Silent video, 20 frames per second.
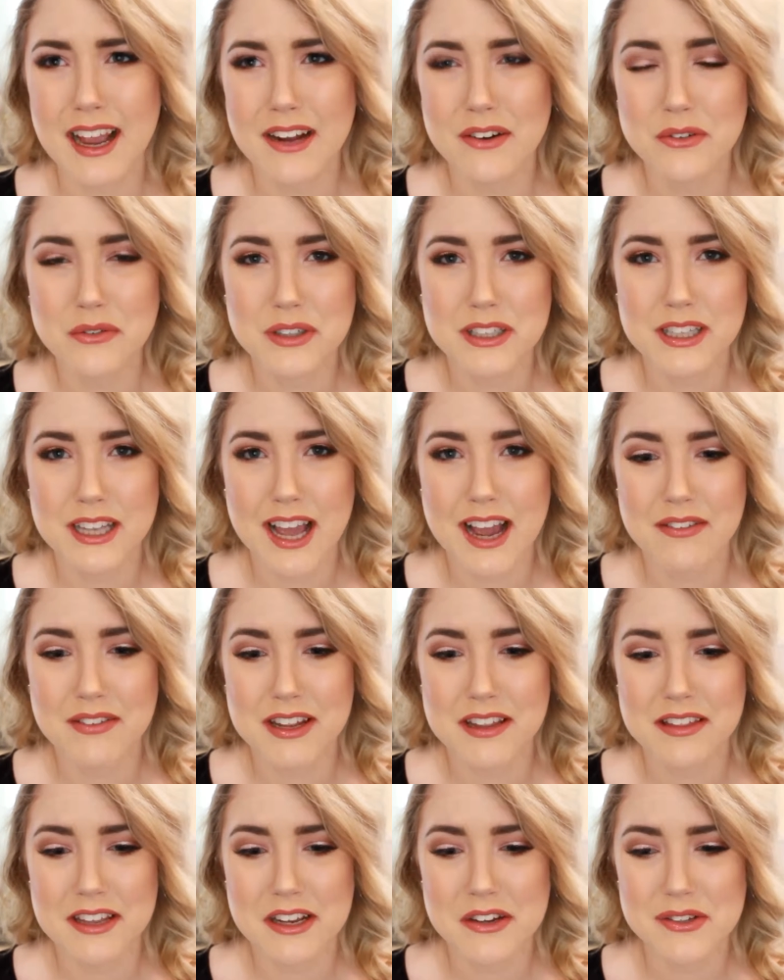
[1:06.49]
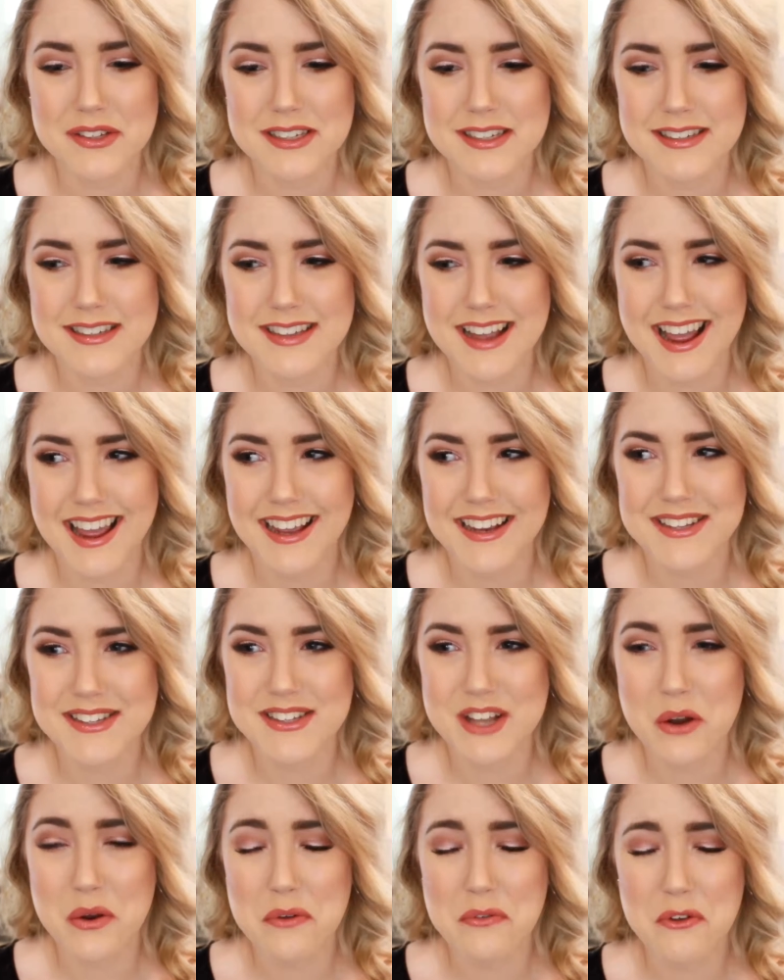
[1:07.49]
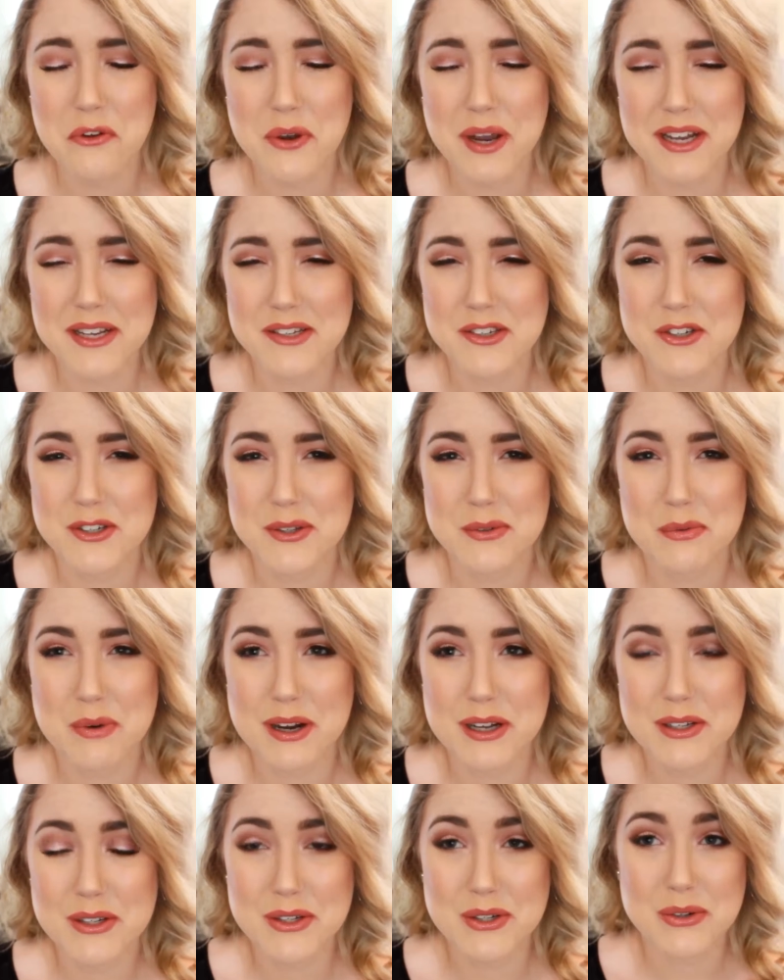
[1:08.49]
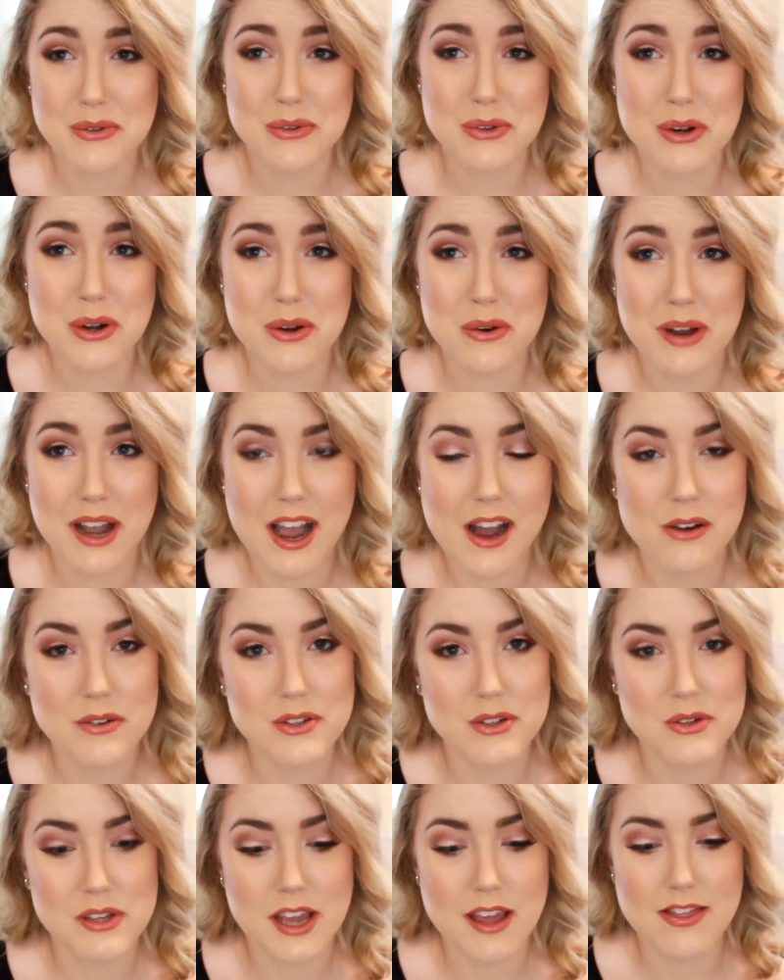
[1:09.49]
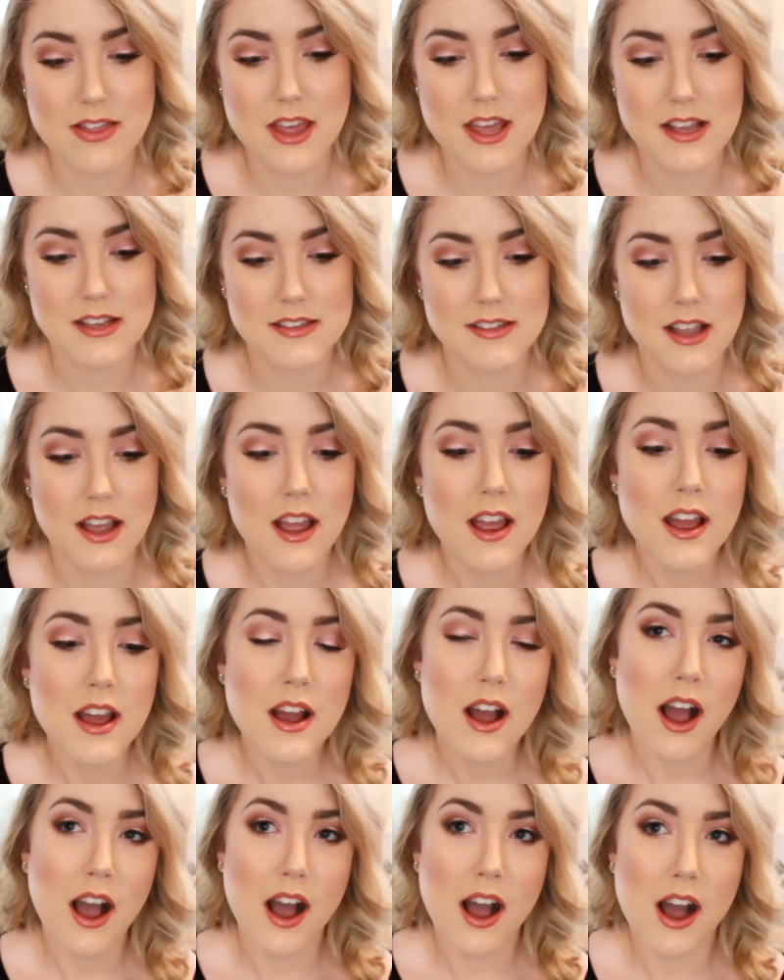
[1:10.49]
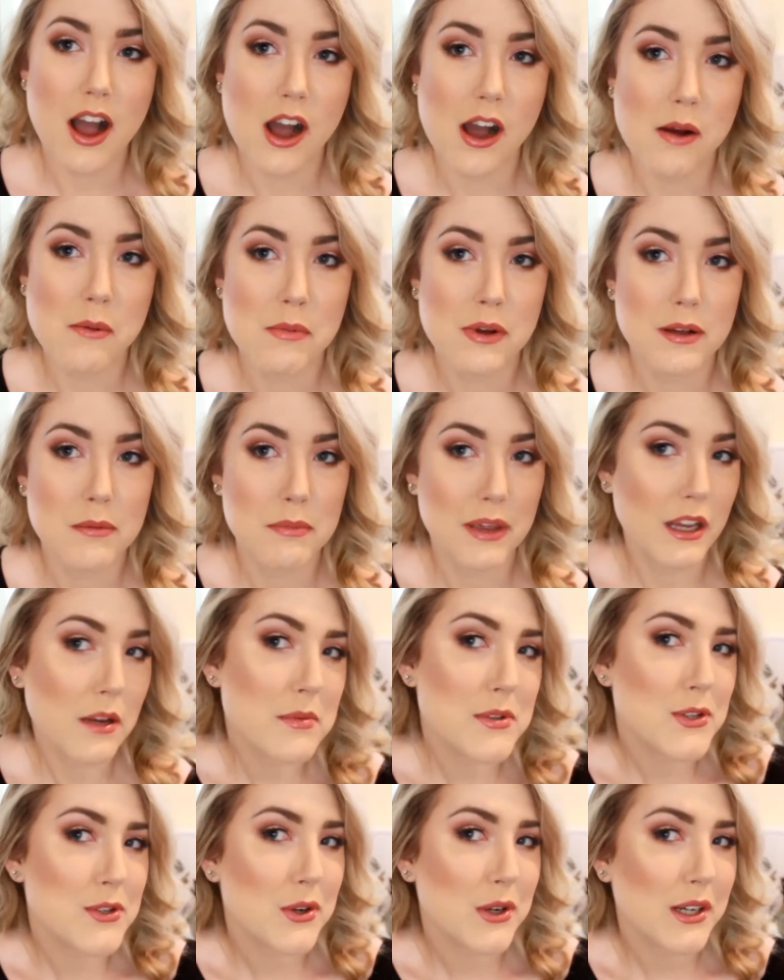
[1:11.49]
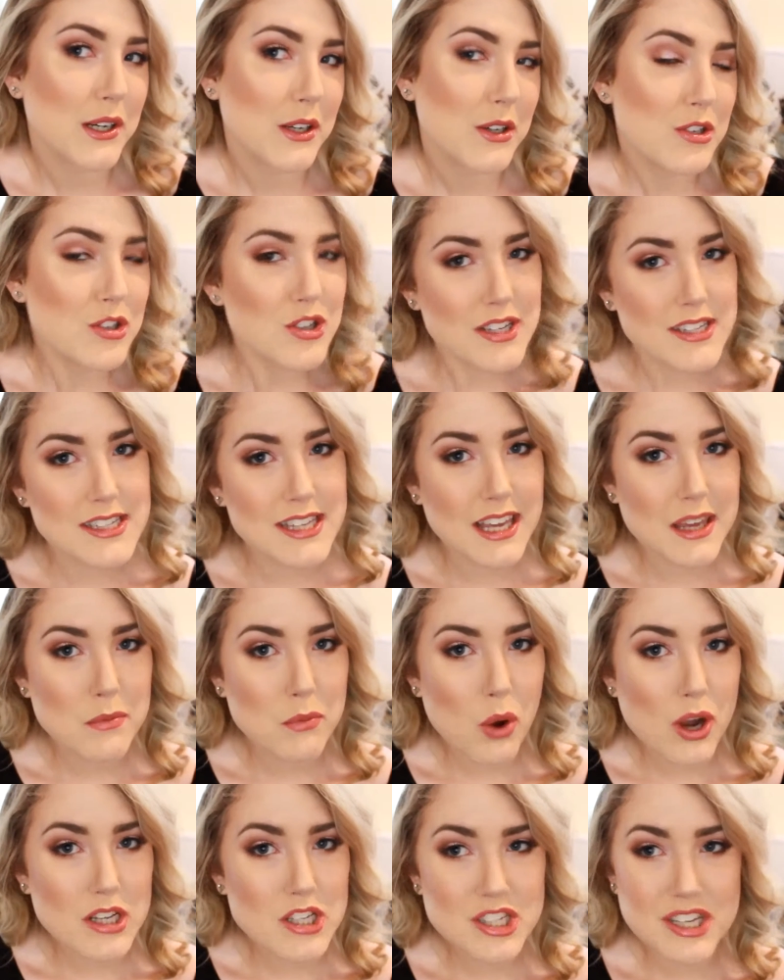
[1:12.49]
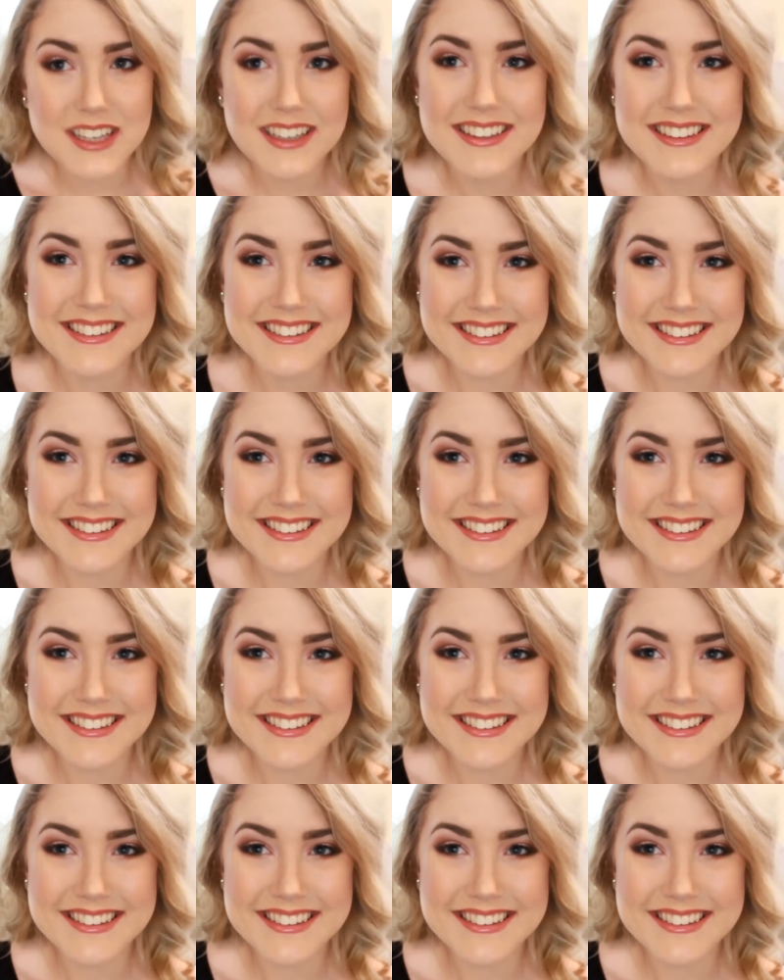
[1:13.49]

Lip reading: I don't really have anything else to say. So if you guys just want to know how to get this makeup tutorial, just keep watching.